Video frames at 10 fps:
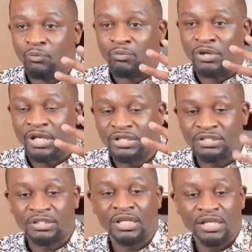Here's the
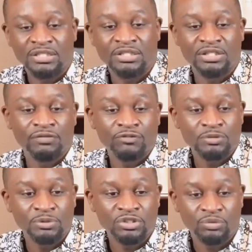thing. It's a difference
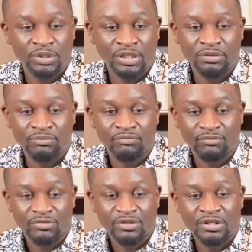between
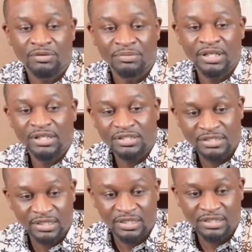committing a
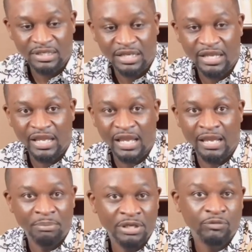sin
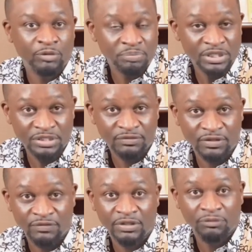and being repentant
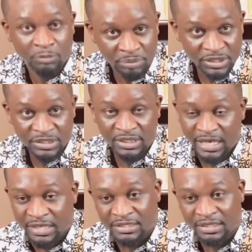of it, repenting,
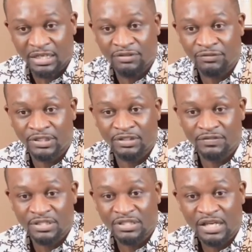asking God's
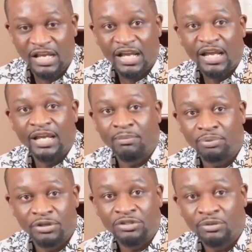forgiveness, and
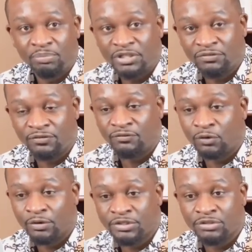putting your best foot
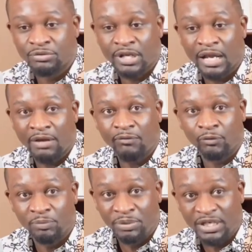forward to not
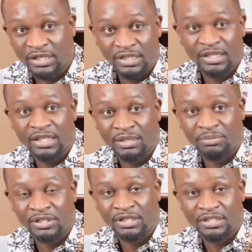repeat it again,
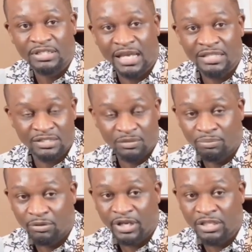because at some
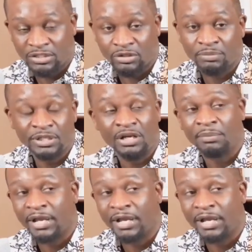point it's going to become a